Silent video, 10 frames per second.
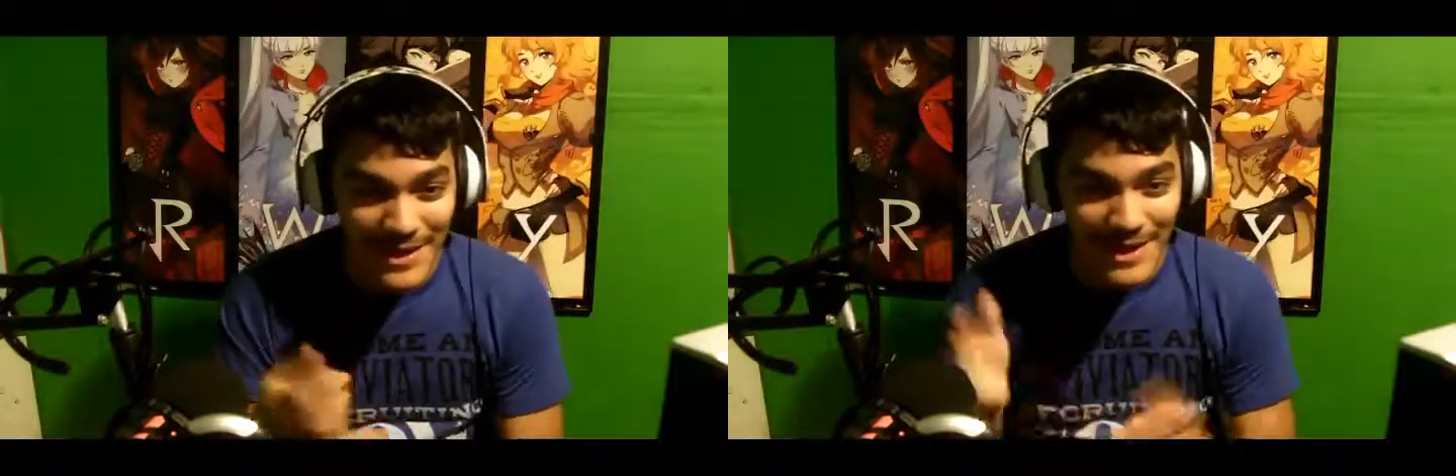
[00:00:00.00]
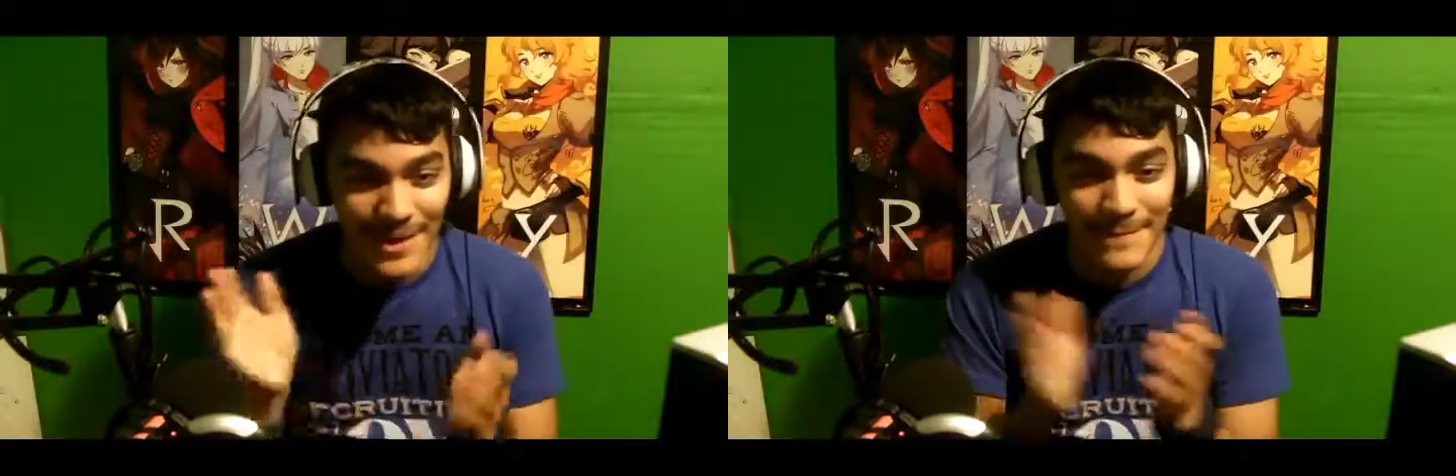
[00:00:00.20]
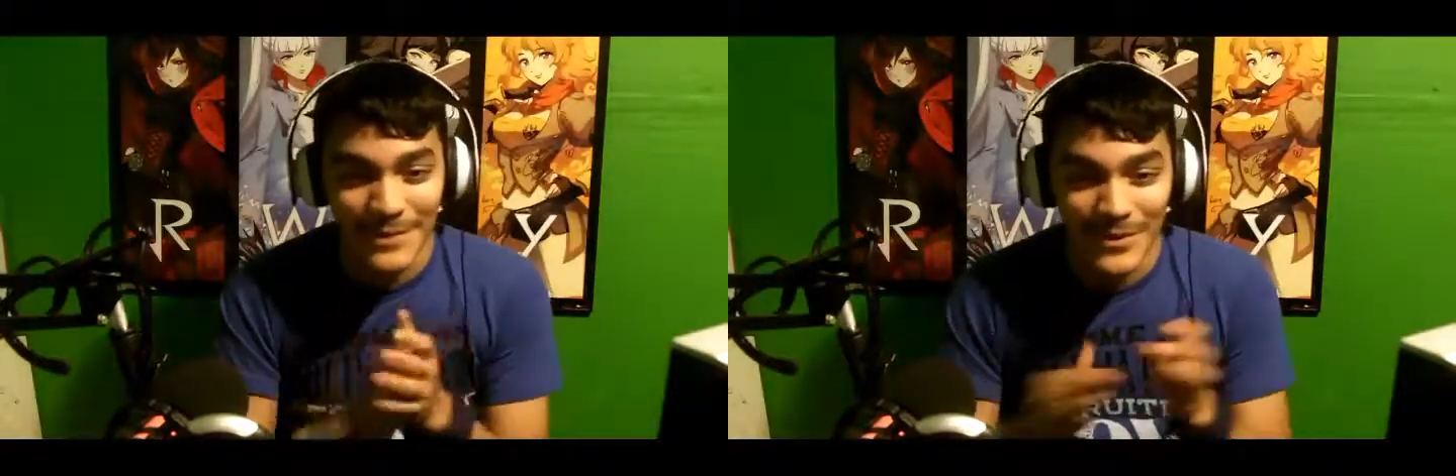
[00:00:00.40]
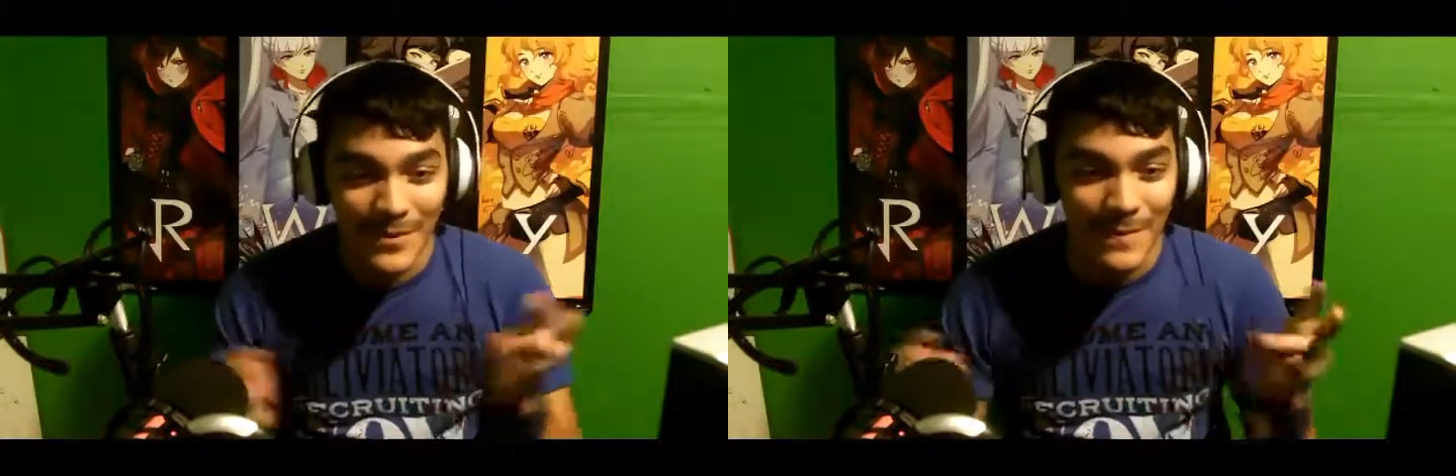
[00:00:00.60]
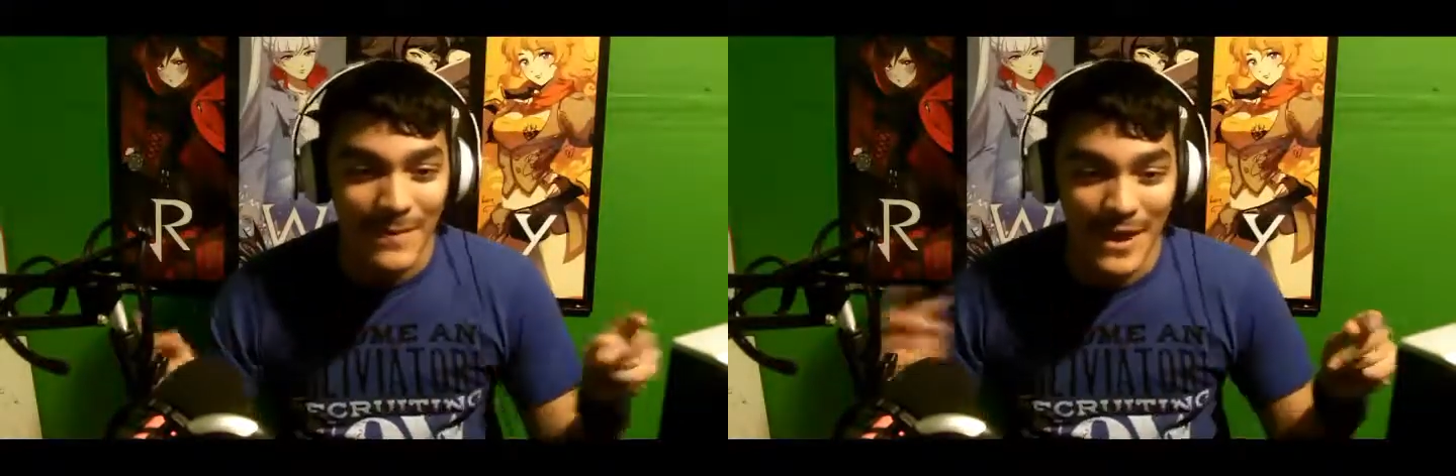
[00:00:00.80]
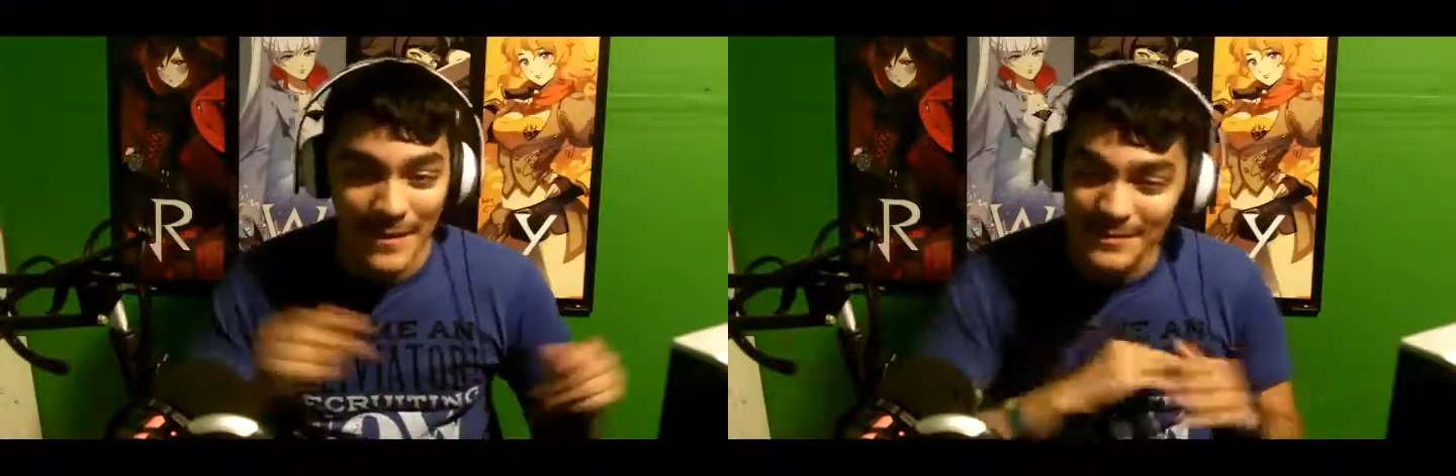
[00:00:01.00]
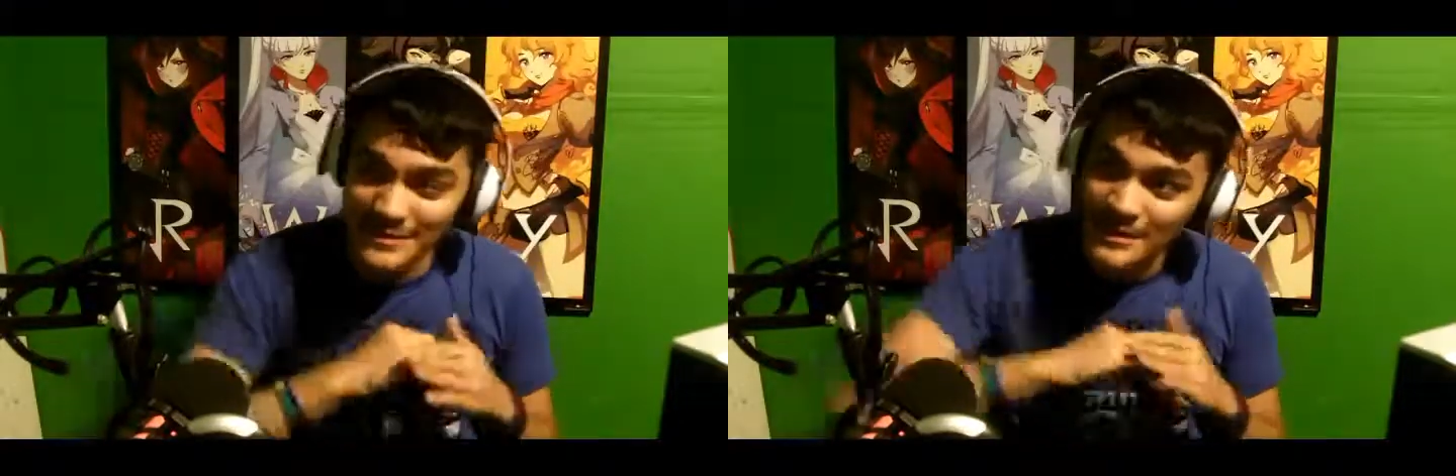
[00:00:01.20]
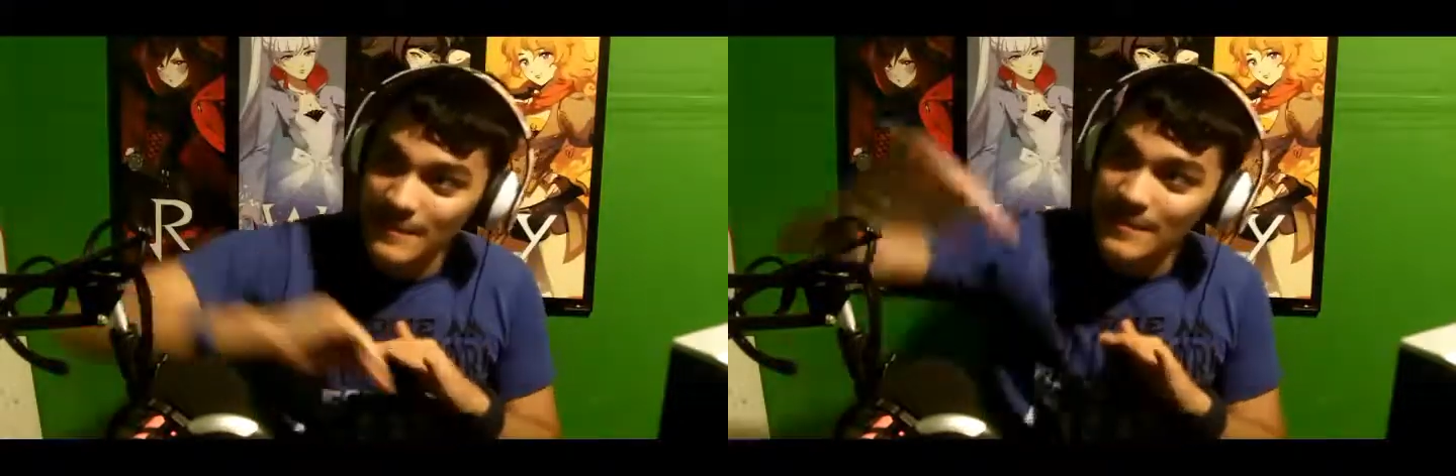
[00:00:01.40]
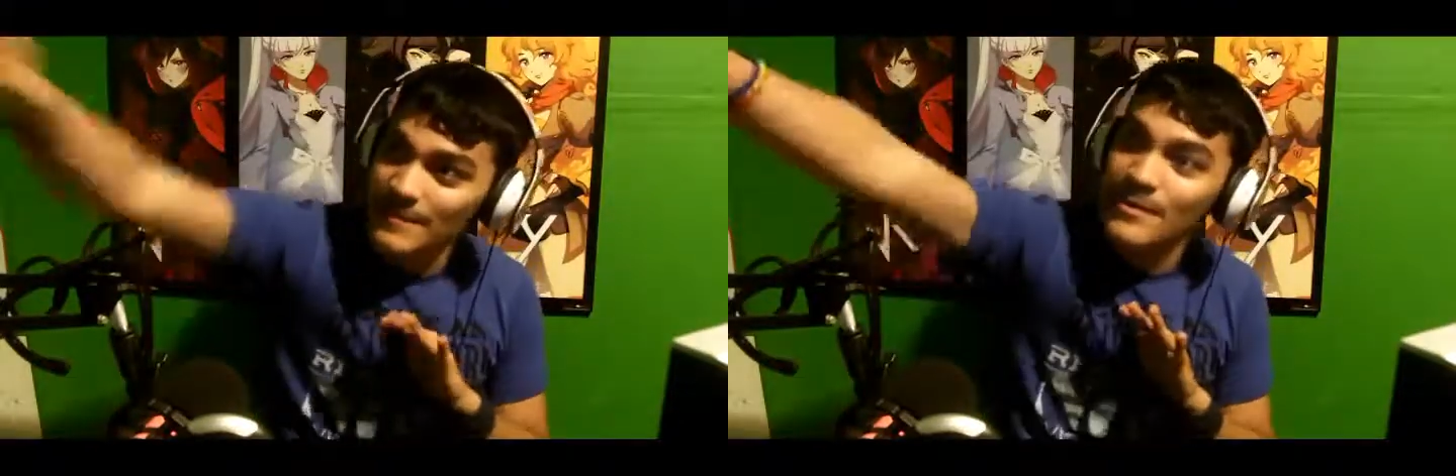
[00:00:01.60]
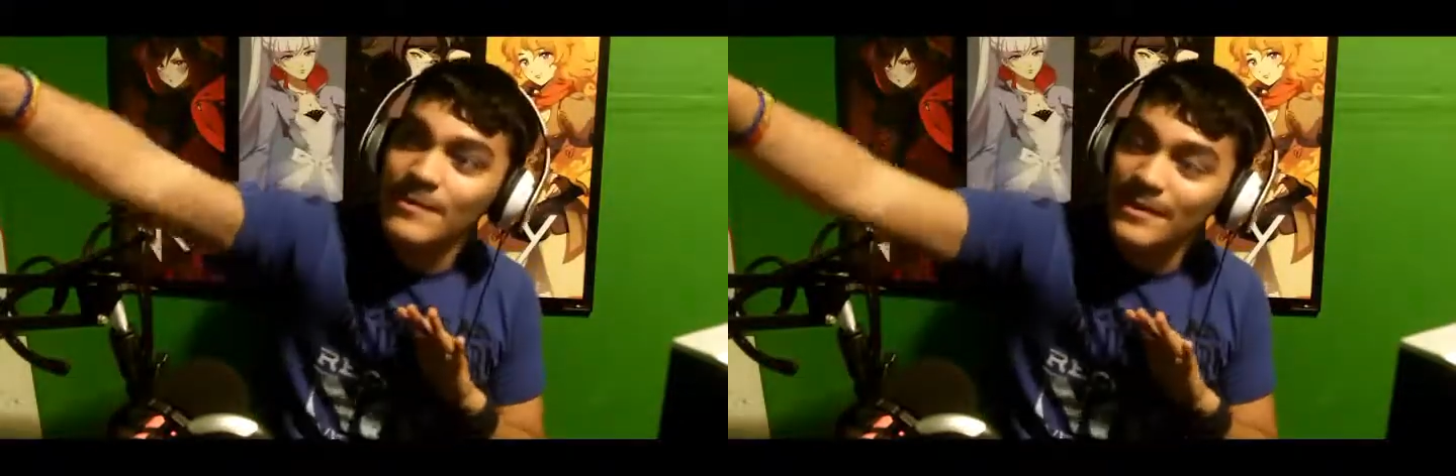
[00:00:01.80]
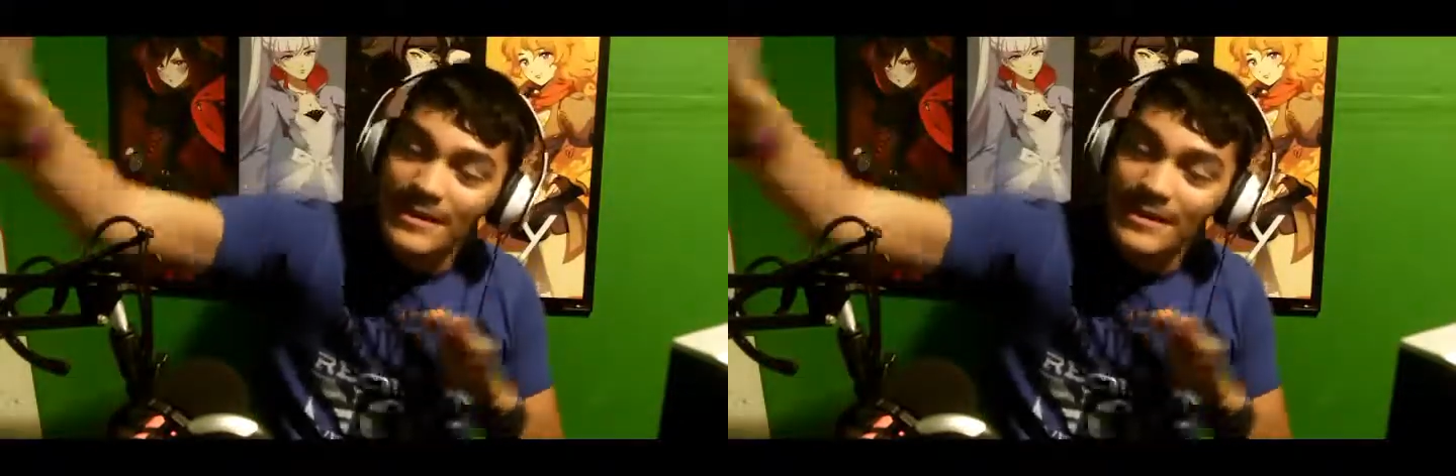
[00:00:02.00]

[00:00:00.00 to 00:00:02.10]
And boom, bap, zippity boop.